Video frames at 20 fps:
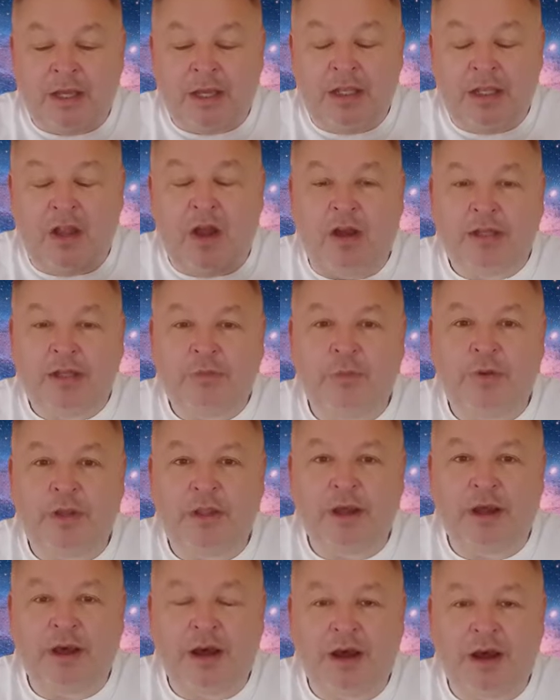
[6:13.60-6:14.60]
align
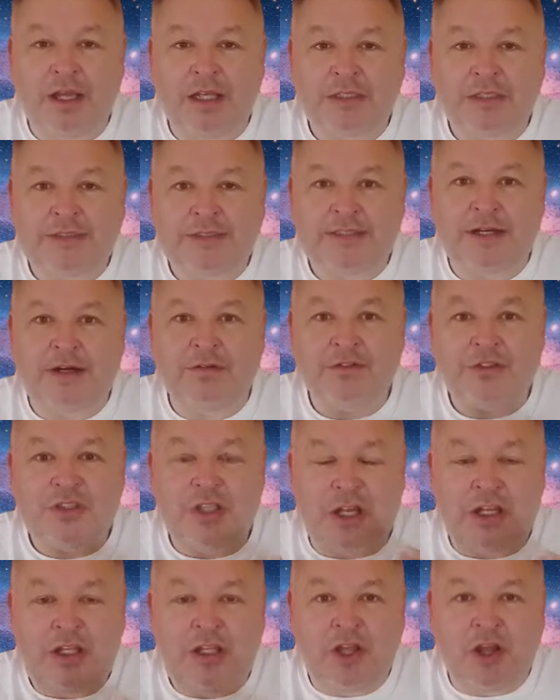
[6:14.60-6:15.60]
with our higher selves,
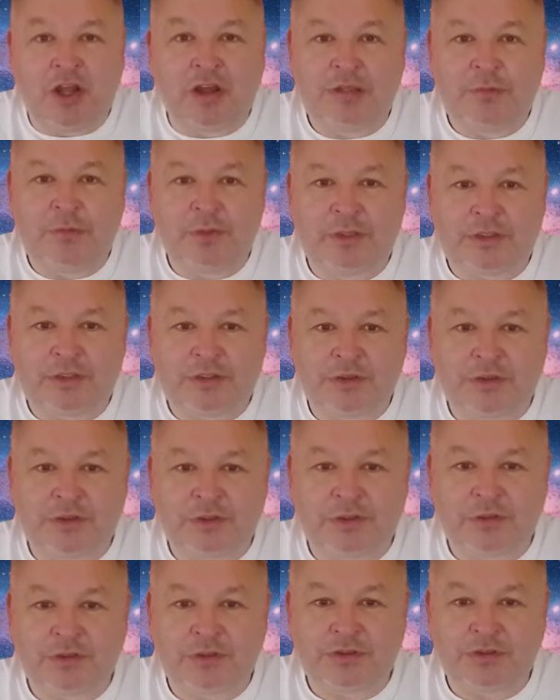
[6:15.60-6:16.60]
align with
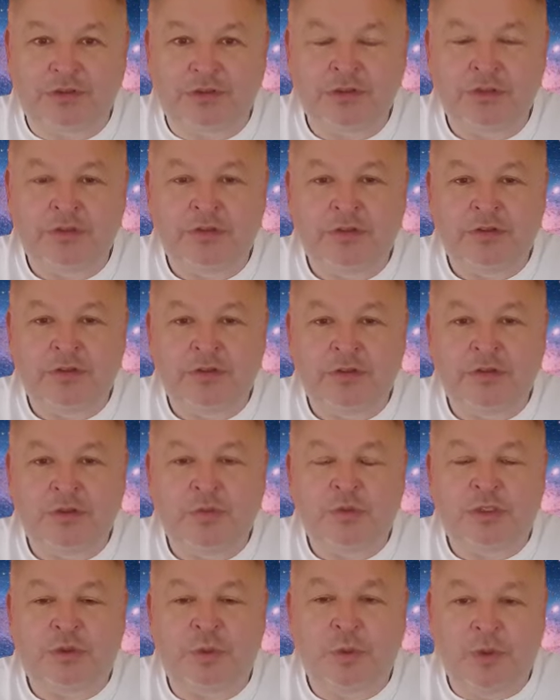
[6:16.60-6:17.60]
source,
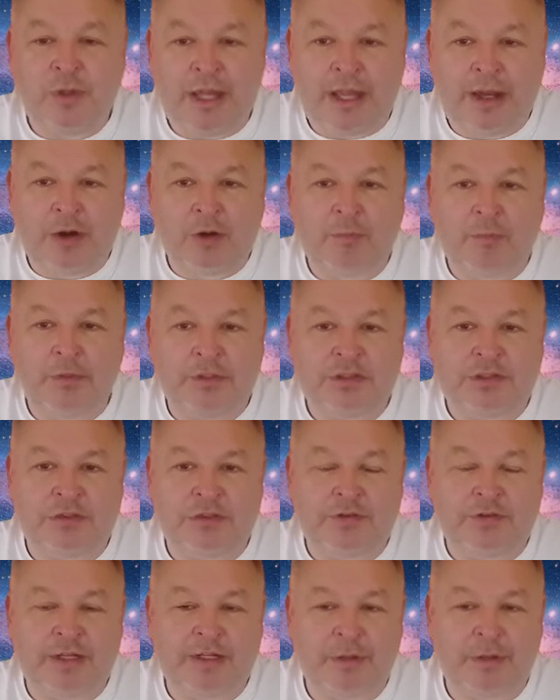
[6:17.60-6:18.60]
which will help the
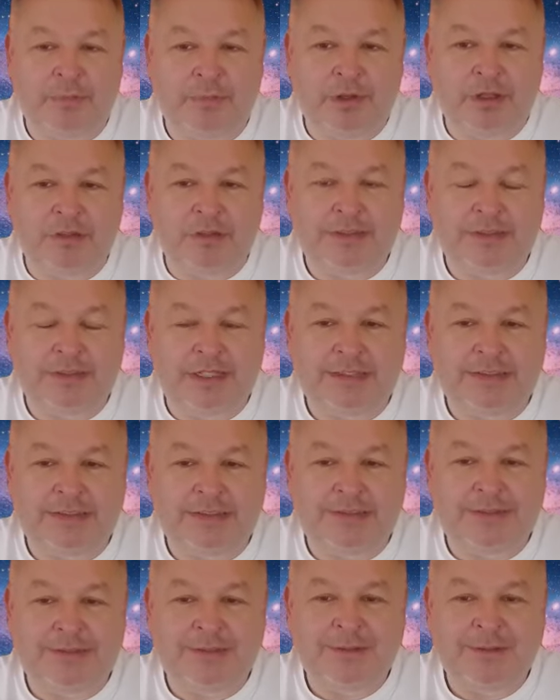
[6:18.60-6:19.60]
surrender
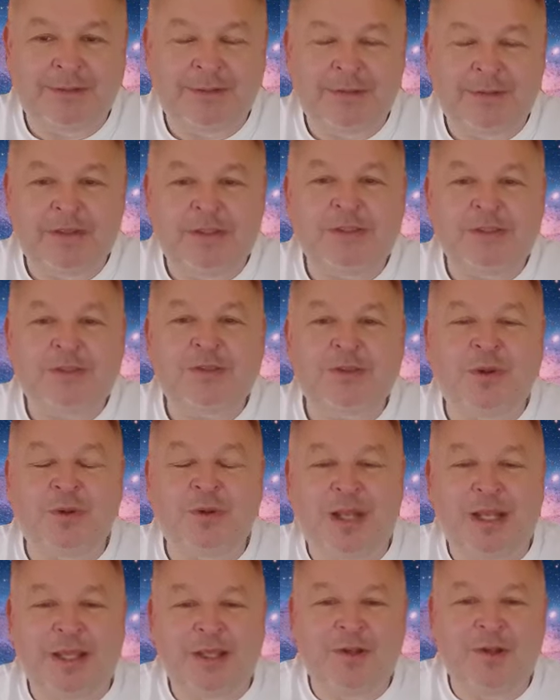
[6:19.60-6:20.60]
process. So I'll
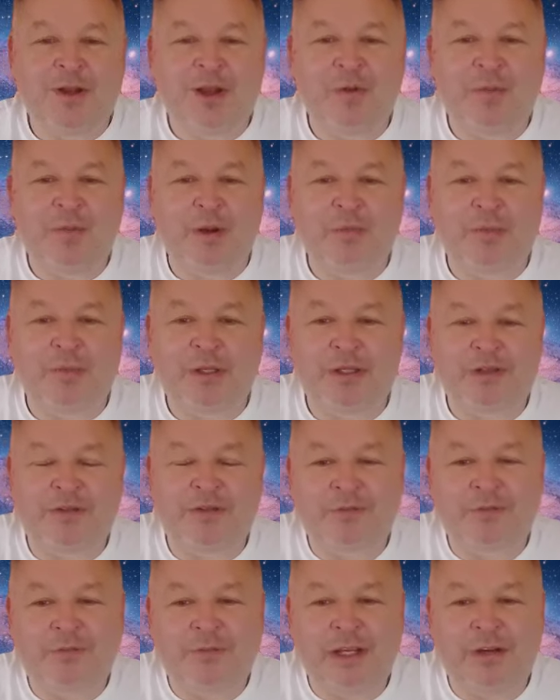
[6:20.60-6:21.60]
let you know when we
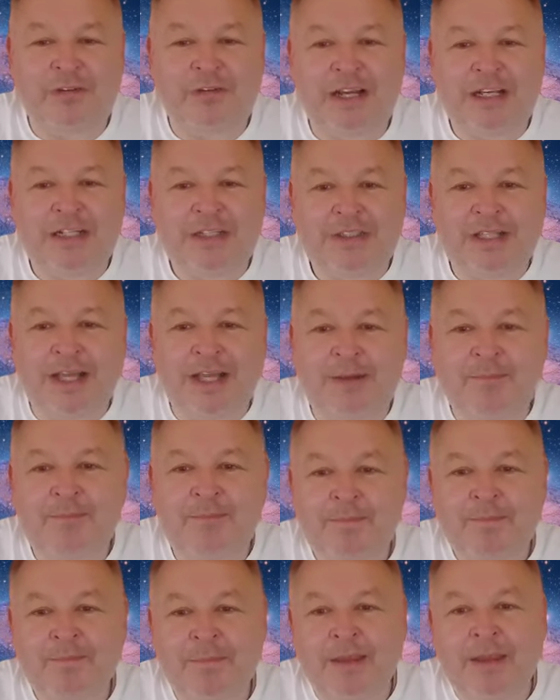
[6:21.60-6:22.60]
can rearrange that.
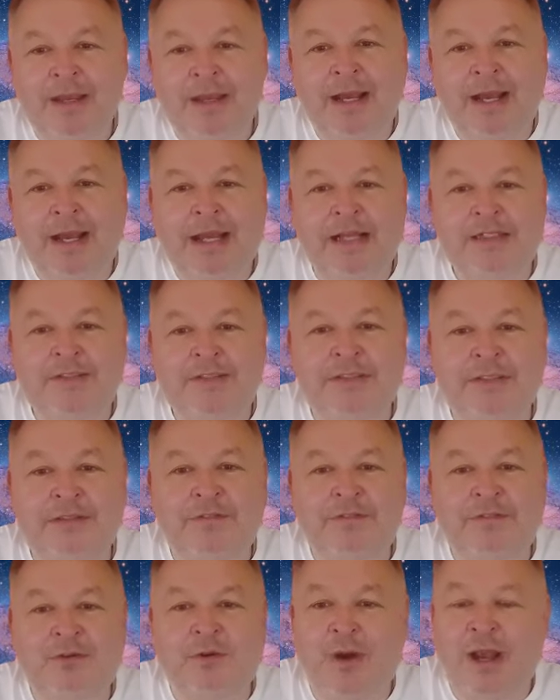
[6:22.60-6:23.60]
And
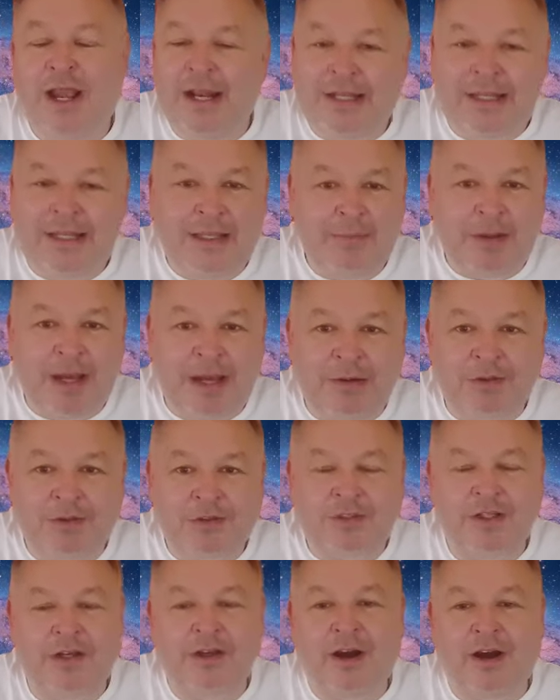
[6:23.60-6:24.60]
for any
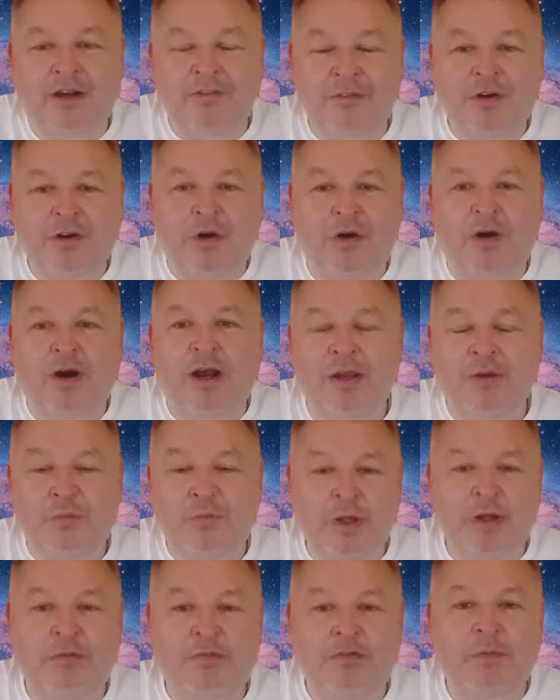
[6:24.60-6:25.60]
emails that I've got, I
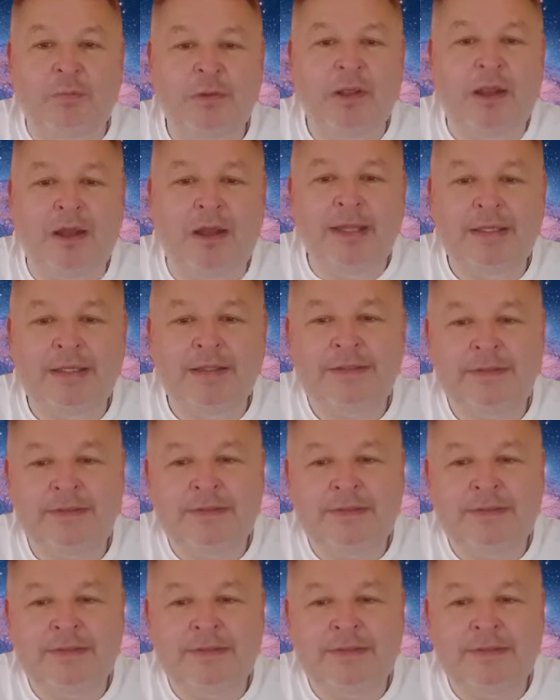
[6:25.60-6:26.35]
will reply